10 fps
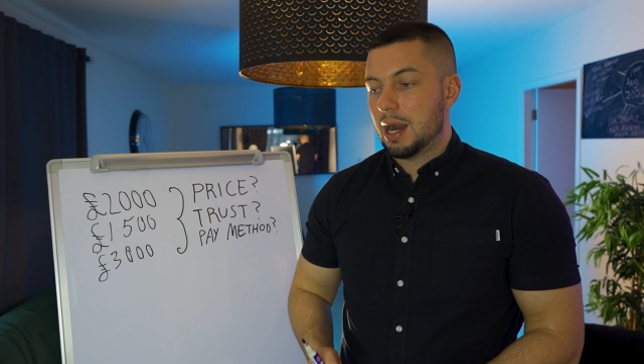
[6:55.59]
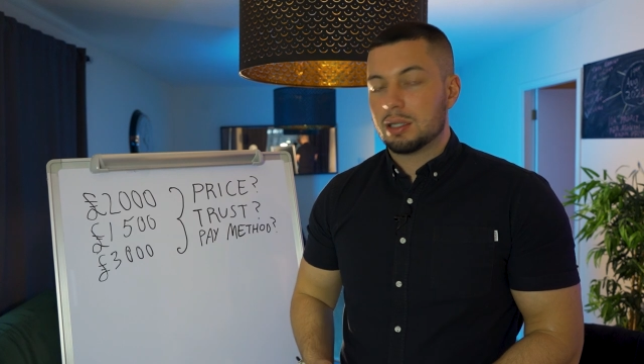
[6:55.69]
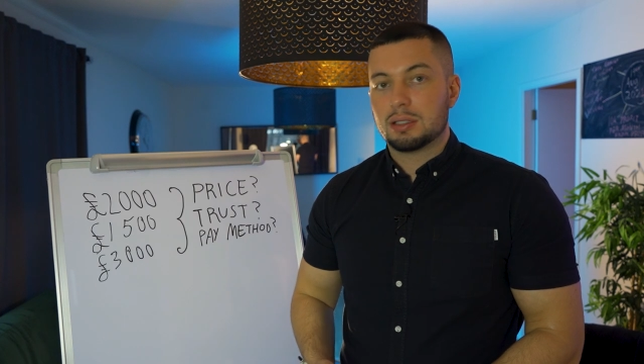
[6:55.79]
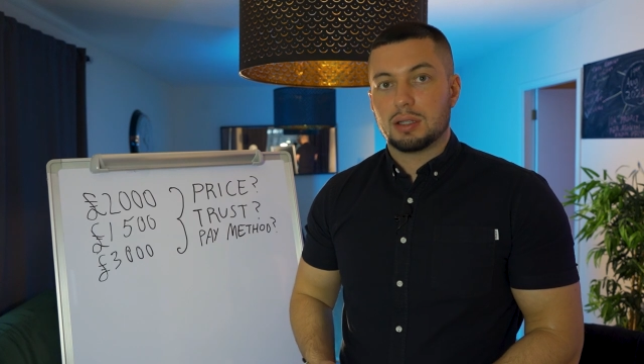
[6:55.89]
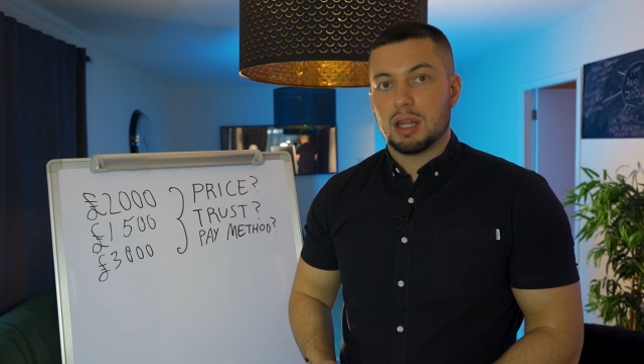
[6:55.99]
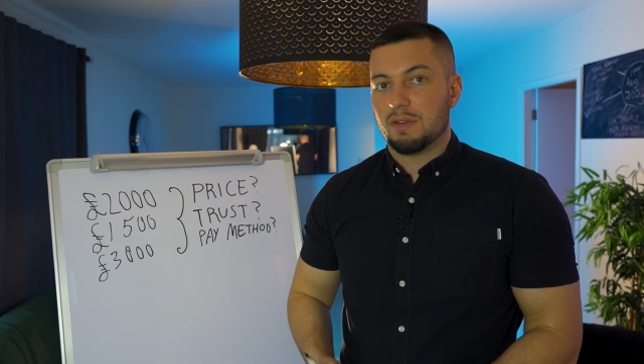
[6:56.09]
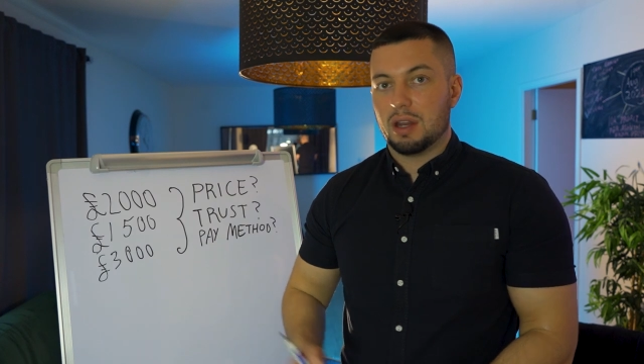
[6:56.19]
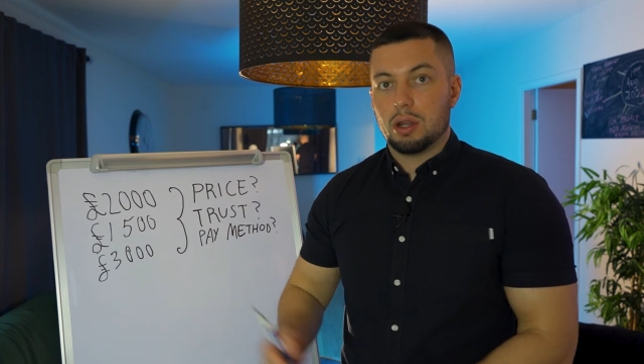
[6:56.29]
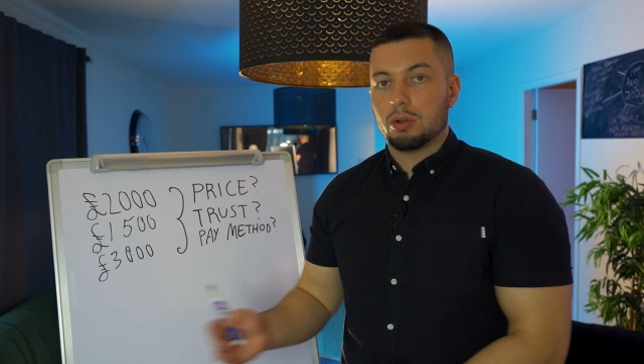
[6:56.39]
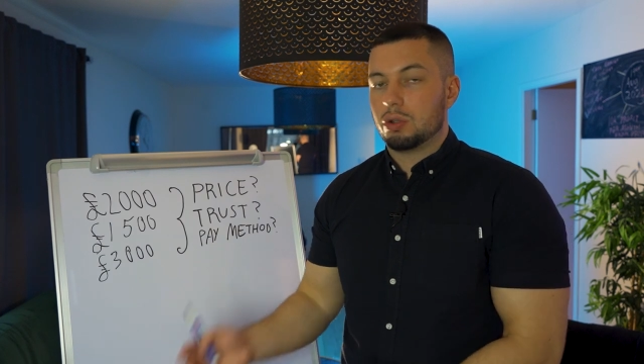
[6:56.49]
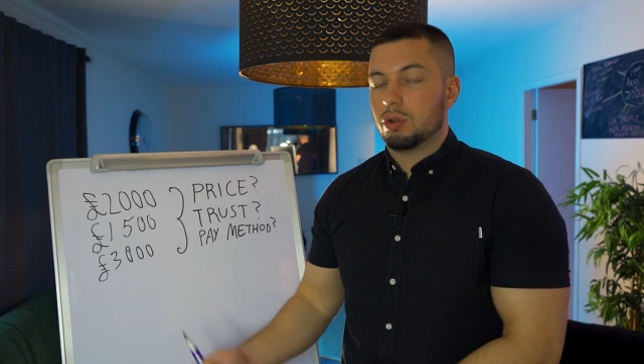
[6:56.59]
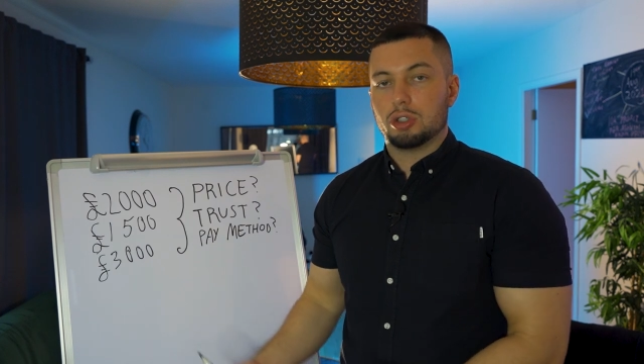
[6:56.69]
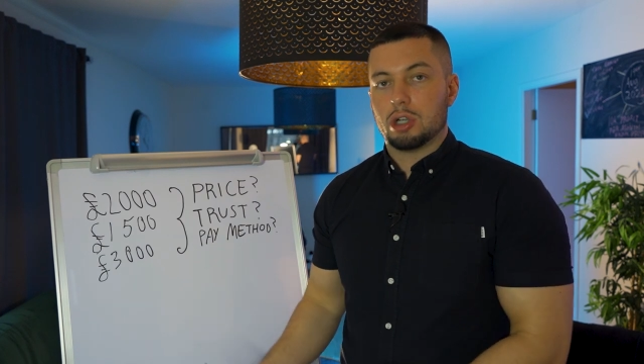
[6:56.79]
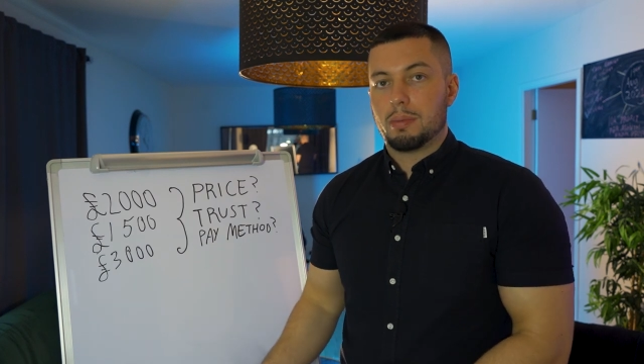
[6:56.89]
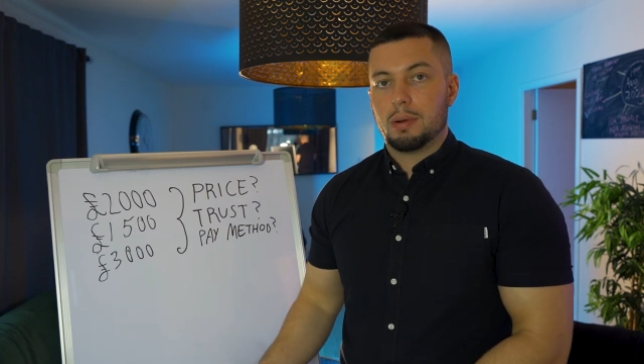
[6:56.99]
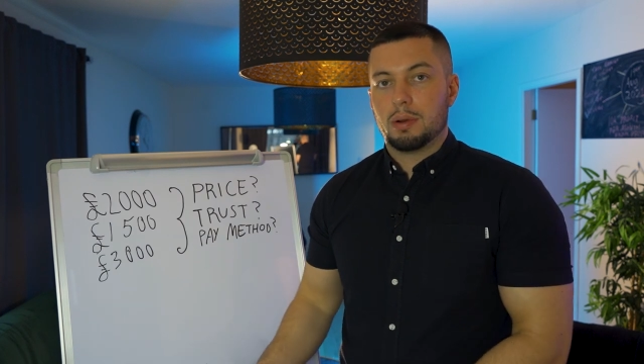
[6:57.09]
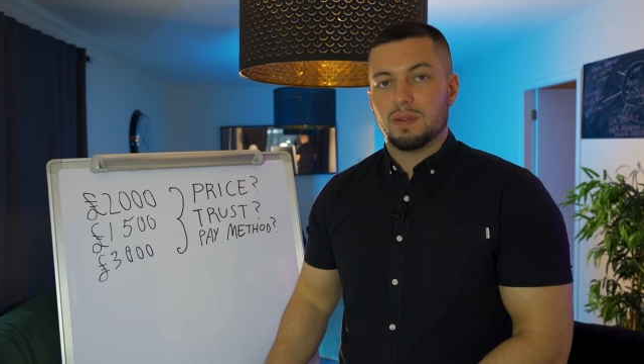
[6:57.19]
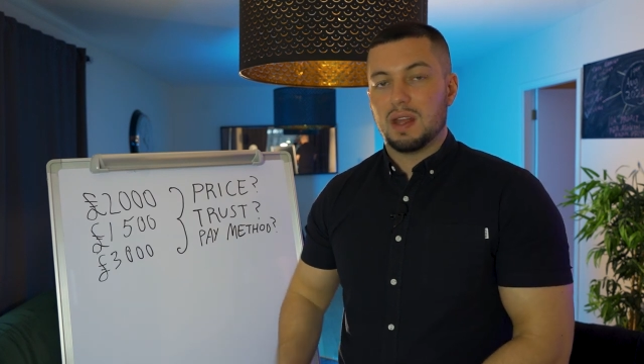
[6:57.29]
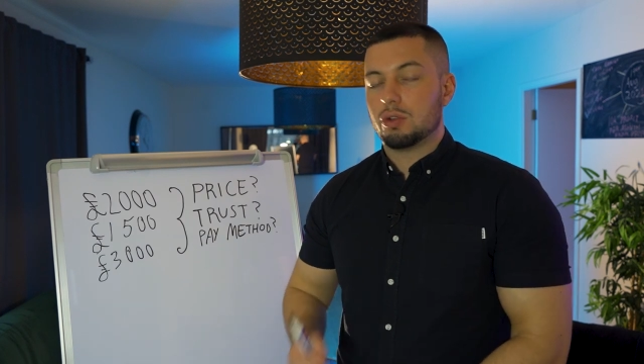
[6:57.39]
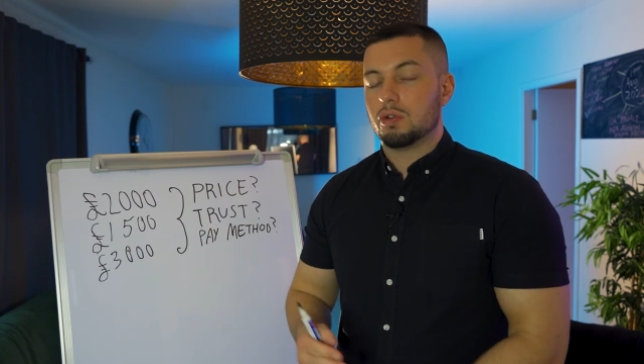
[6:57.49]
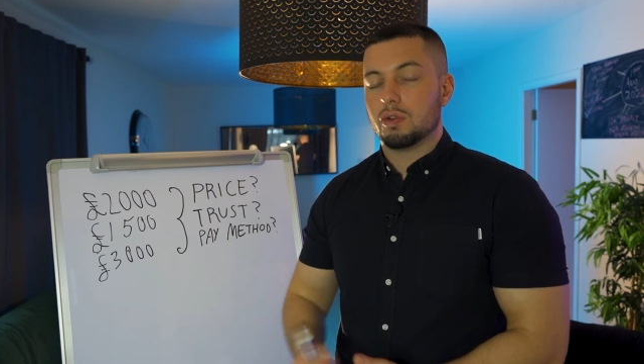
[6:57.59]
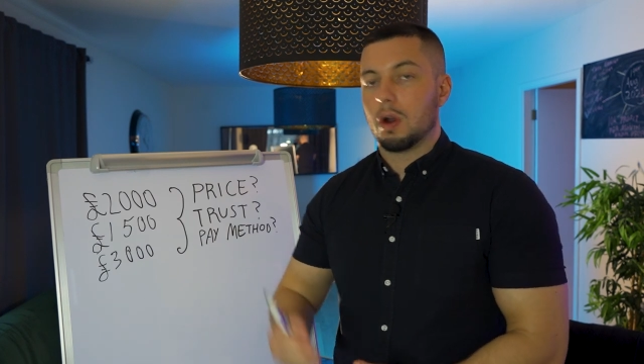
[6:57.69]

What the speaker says: And if they don't do the job, then you do